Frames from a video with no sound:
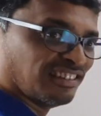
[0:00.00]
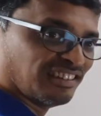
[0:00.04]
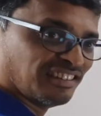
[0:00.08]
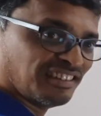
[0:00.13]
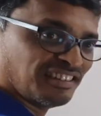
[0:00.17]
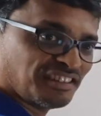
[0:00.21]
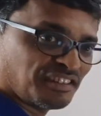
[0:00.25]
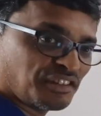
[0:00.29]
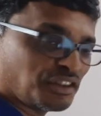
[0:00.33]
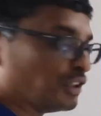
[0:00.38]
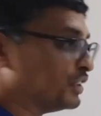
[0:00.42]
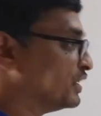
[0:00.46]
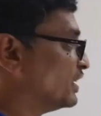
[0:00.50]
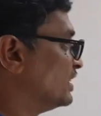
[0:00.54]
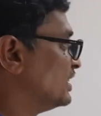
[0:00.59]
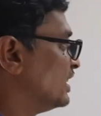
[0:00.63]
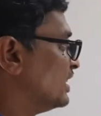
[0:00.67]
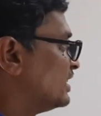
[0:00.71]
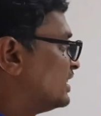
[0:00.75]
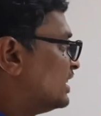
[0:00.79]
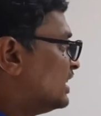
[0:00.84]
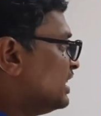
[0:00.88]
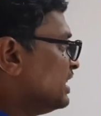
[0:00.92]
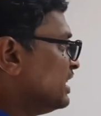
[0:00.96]
So this
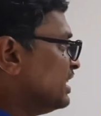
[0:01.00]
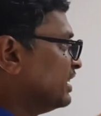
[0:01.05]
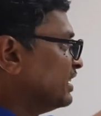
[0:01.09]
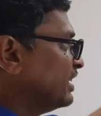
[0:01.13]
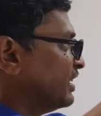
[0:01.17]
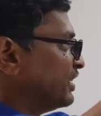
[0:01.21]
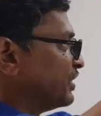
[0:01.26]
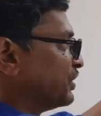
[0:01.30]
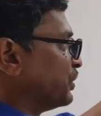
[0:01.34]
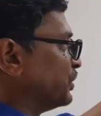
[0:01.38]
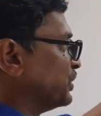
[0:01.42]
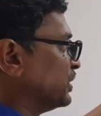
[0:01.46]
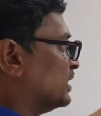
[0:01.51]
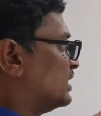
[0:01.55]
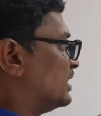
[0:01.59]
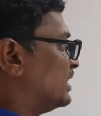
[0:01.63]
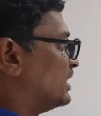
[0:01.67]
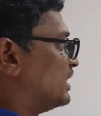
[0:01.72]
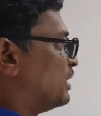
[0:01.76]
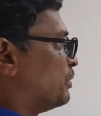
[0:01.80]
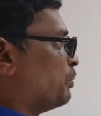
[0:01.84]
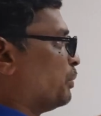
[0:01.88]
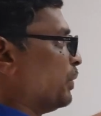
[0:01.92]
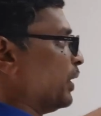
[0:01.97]
is
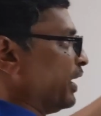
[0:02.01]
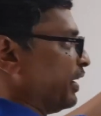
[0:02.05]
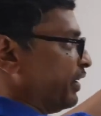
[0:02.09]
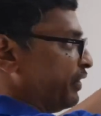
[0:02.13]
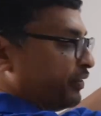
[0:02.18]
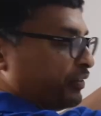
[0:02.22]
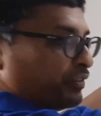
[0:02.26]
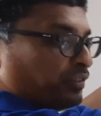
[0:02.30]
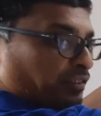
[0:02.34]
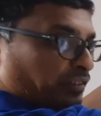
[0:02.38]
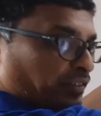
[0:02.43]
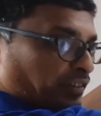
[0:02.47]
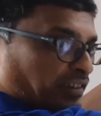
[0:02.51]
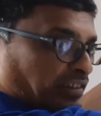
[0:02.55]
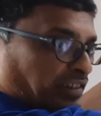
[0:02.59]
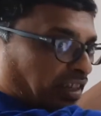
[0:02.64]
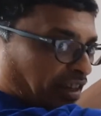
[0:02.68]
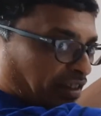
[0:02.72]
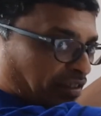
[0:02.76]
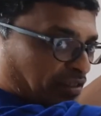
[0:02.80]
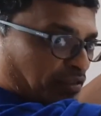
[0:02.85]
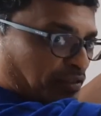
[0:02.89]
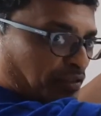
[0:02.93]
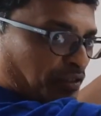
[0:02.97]
the pair
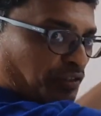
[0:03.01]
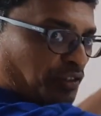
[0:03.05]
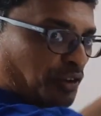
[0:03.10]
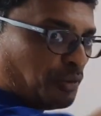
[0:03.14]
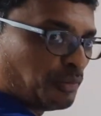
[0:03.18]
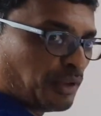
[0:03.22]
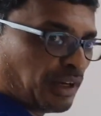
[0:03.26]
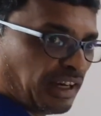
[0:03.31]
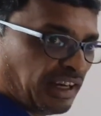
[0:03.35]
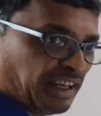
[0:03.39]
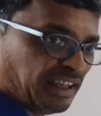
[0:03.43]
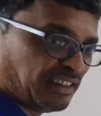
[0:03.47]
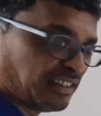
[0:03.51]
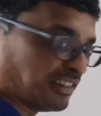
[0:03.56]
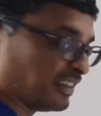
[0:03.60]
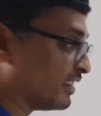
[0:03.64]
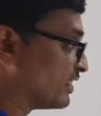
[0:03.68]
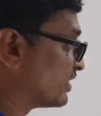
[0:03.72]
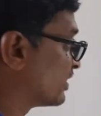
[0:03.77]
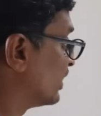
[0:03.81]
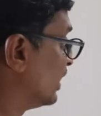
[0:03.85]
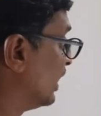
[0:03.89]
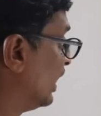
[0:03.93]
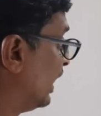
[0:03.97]
set from the
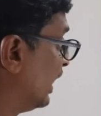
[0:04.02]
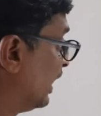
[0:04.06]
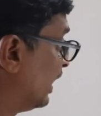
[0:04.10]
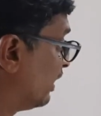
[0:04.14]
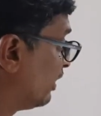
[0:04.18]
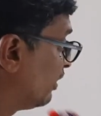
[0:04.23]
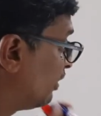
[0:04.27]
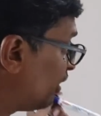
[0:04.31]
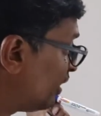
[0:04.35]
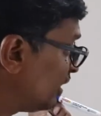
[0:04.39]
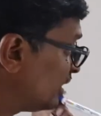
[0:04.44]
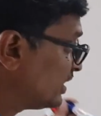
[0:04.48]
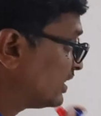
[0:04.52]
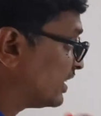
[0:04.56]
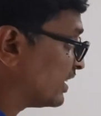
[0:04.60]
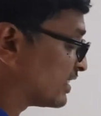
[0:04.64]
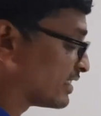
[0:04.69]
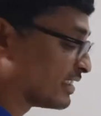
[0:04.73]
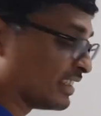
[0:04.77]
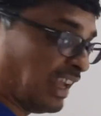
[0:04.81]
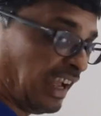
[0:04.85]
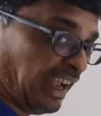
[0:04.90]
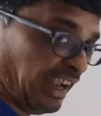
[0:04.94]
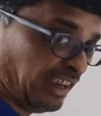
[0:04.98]
relations. Not just
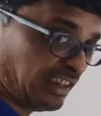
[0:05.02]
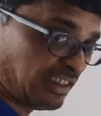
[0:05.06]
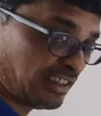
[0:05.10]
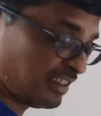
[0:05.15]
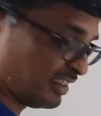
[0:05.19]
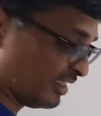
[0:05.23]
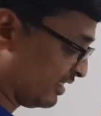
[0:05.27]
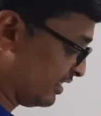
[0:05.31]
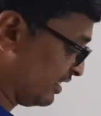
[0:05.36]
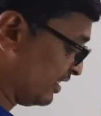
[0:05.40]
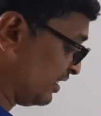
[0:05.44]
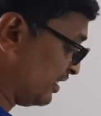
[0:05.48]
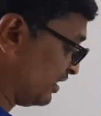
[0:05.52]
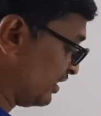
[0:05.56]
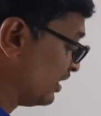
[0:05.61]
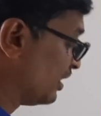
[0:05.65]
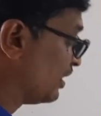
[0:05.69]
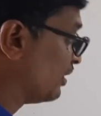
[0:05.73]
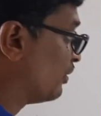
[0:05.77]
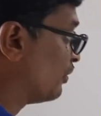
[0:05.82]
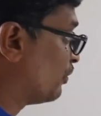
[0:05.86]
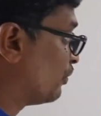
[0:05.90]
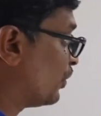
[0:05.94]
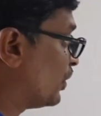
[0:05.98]
that.
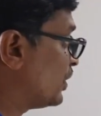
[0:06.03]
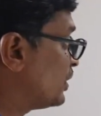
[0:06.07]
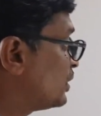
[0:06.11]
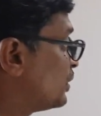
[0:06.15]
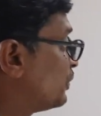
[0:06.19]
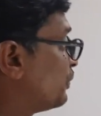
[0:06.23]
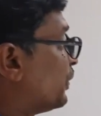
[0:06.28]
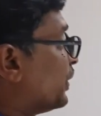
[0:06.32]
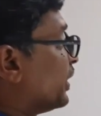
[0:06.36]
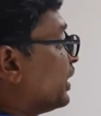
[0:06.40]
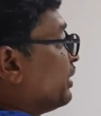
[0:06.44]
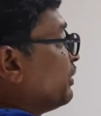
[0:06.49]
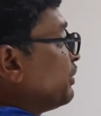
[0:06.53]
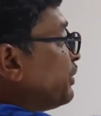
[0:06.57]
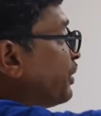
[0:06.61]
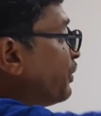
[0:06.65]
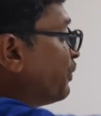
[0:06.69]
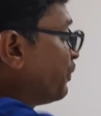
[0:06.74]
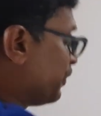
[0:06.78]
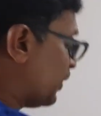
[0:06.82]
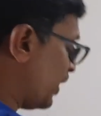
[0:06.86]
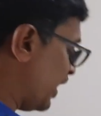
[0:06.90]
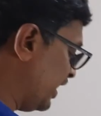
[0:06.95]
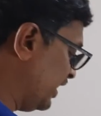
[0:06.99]
Once if I have
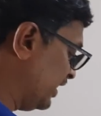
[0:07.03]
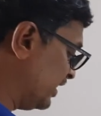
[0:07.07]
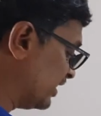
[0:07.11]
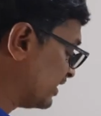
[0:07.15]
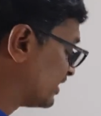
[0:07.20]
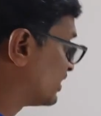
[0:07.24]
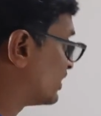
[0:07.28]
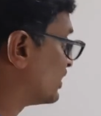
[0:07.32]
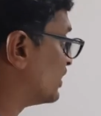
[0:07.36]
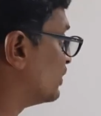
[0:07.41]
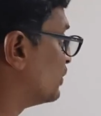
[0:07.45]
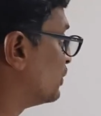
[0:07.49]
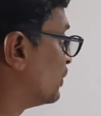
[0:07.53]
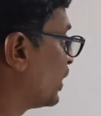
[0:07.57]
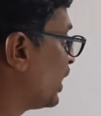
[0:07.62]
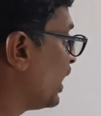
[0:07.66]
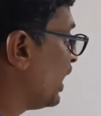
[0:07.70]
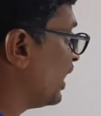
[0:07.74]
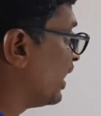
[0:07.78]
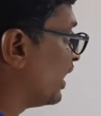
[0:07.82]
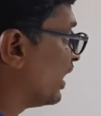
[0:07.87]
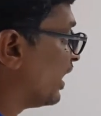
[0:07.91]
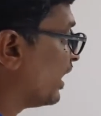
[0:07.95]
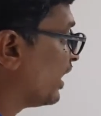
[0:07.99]
defined this,
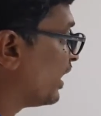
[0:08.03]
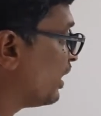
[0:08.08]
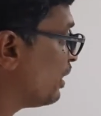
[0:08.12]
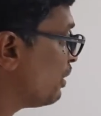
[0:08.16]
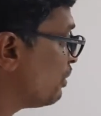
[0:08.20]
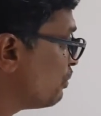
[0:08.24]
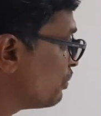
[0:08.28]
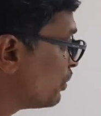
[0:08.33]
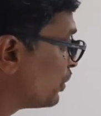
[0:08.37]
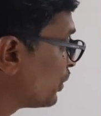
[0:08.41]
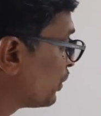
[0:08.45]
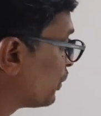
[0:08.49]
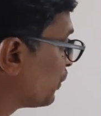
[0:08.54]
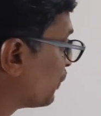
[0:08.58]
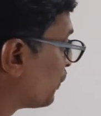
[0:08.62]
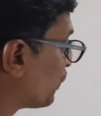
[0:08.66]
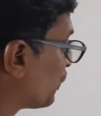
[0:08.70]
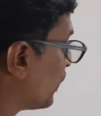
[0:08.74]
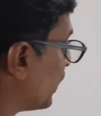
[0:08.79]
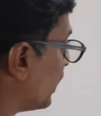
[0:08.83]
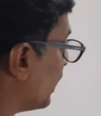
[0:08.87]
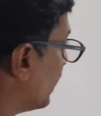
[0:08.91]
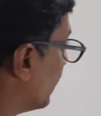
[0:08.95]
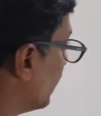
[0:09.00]
okay, and now what you
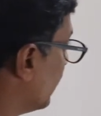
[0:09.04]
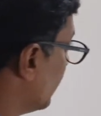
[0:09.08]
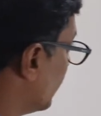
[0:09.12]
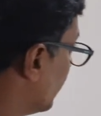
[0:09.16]
see,